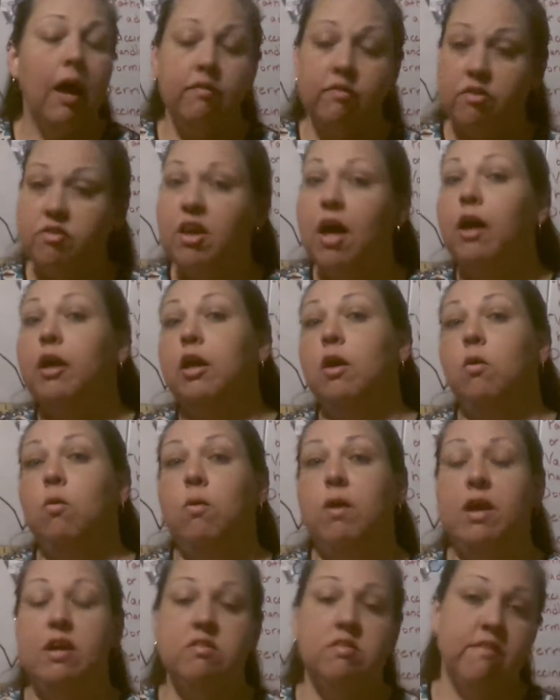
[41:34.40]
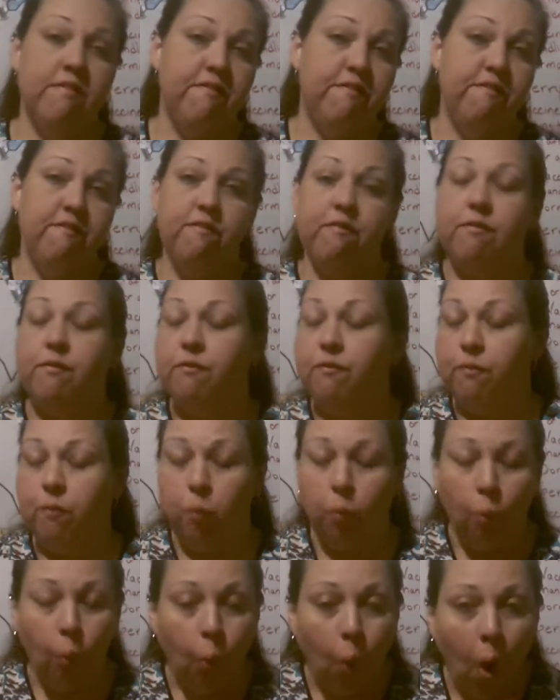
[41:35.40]
to tell you, is a
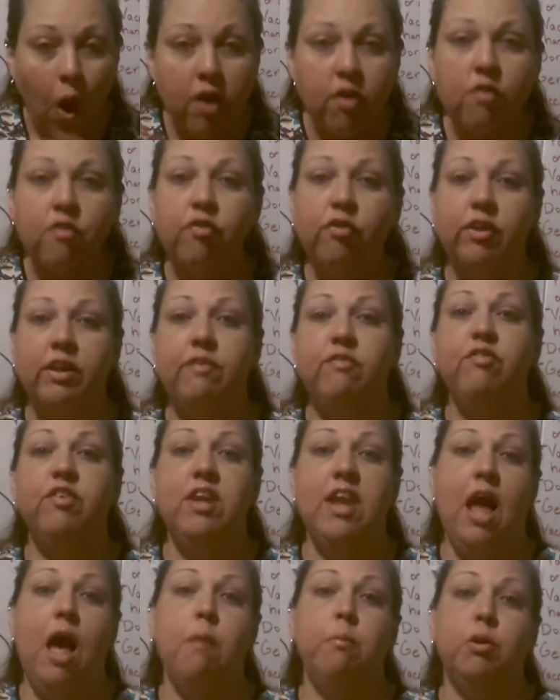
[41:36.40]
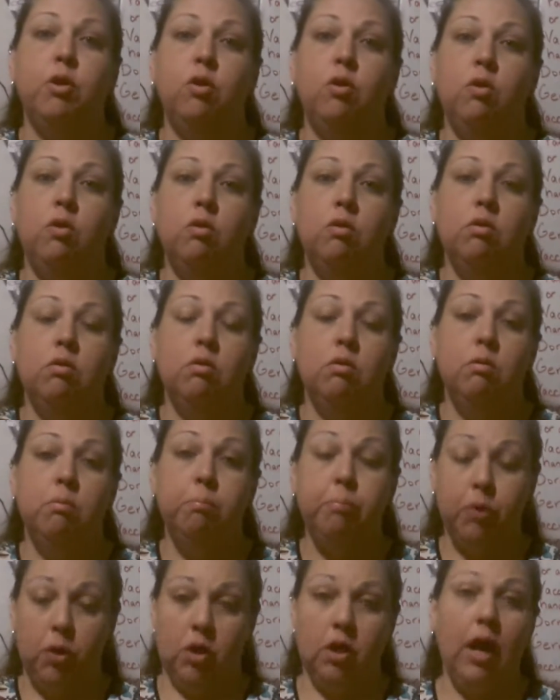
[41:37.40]
wonderfully phenomenal
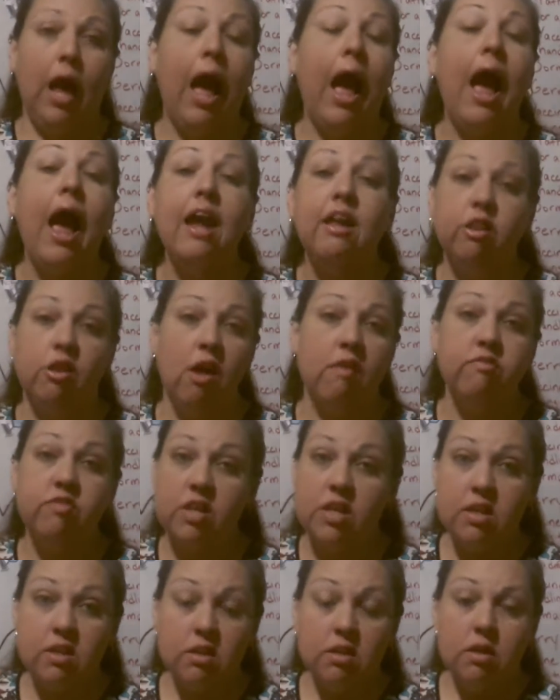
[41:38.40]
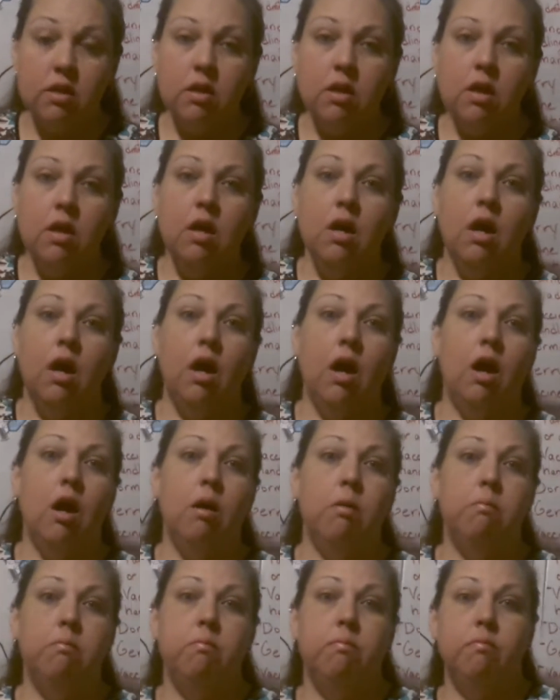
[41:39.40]
book. I loved it.
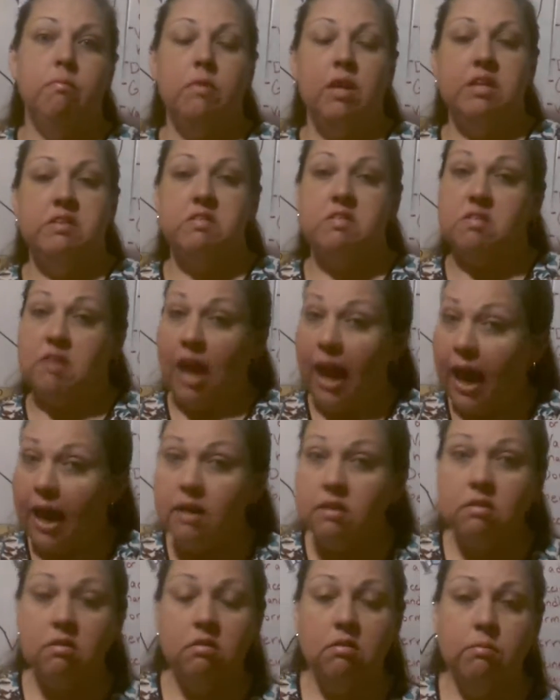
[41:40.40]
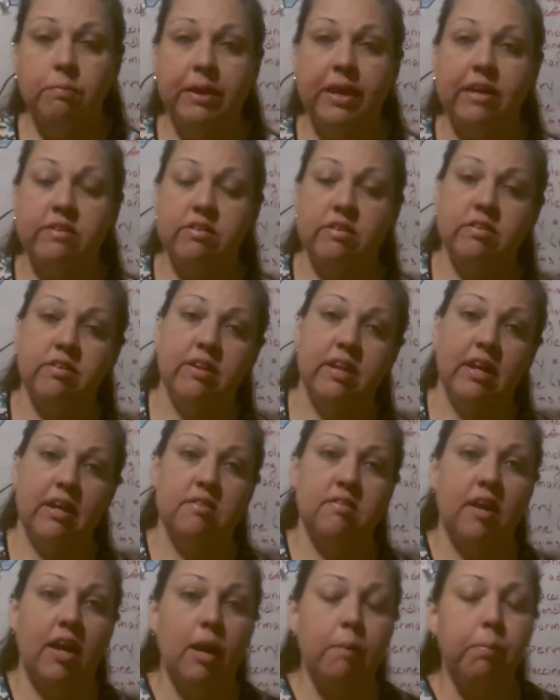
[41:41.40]
It's sad because it's an
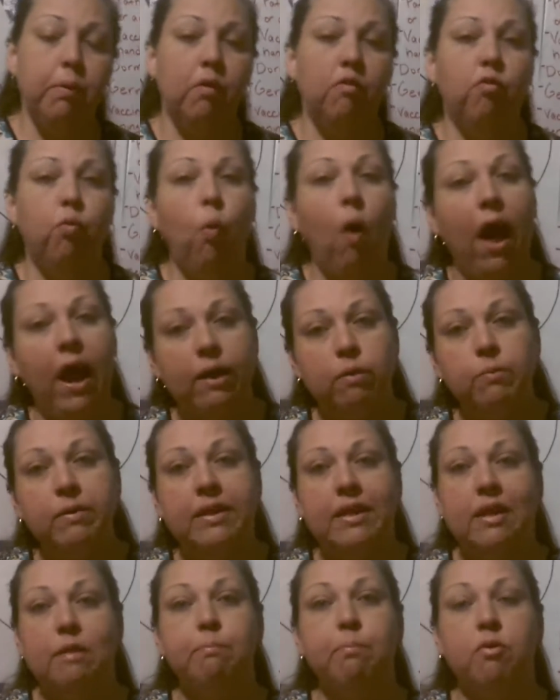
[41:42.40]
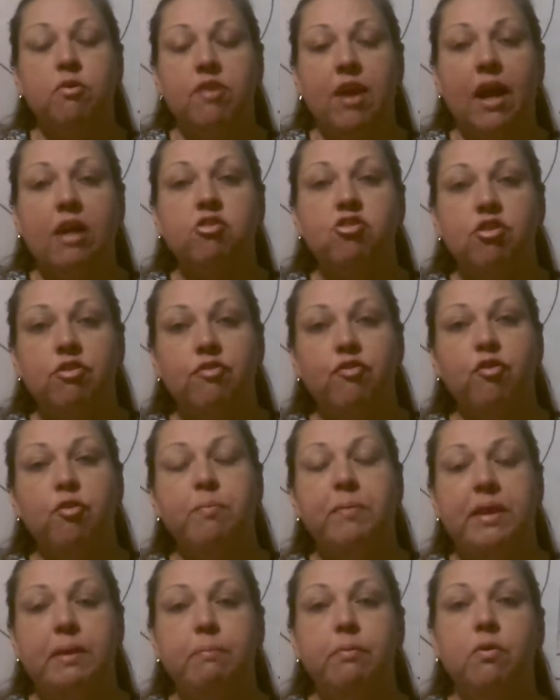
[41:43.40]
example of why we need protection for
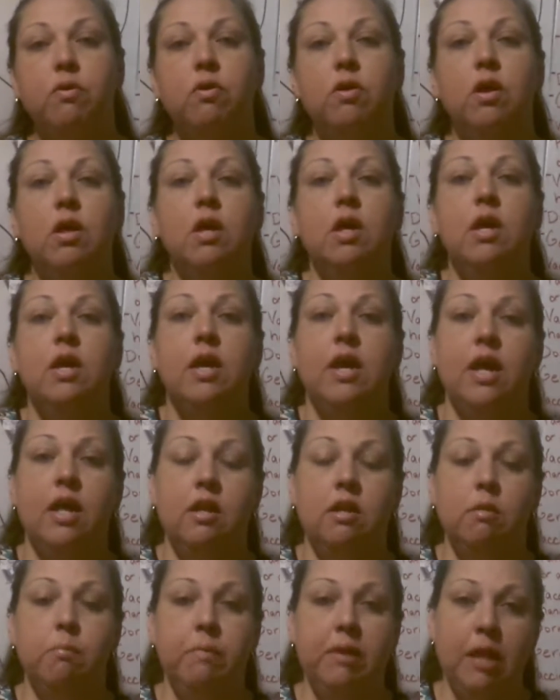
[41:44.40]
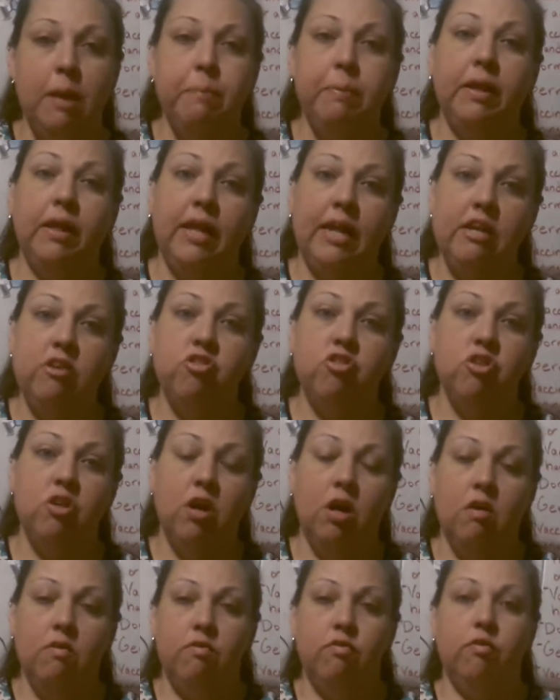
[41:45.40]
people and the manipulation
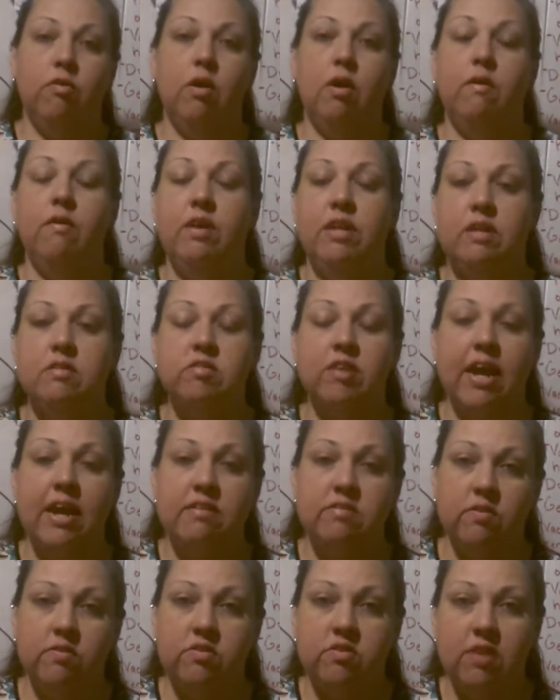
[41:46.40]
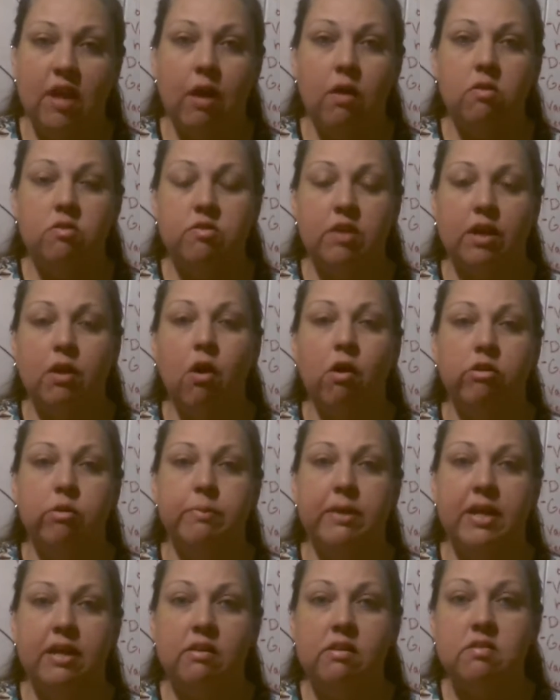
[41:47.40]
of, in this case, of cells. They called
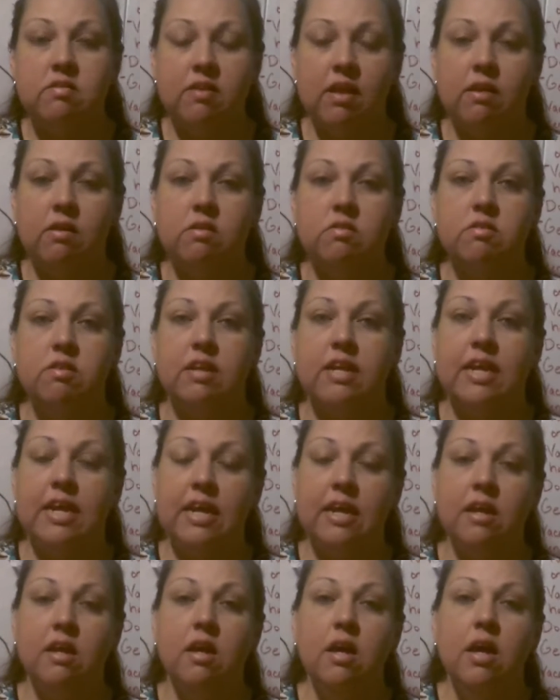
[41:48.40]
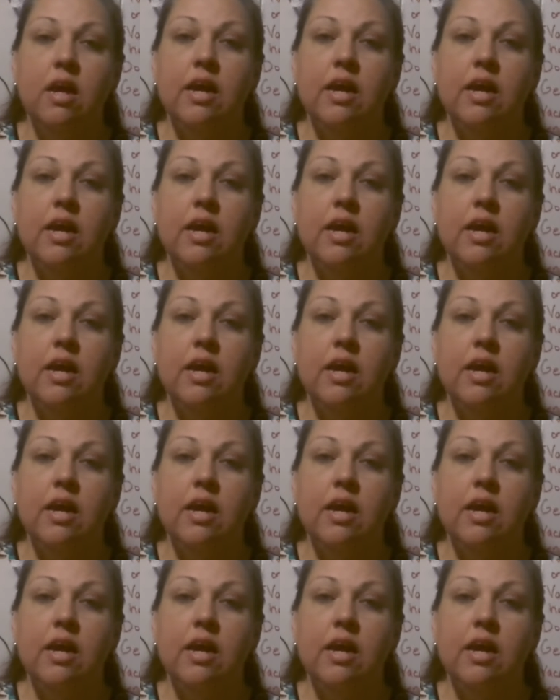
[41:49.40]
them HeLa cells, and he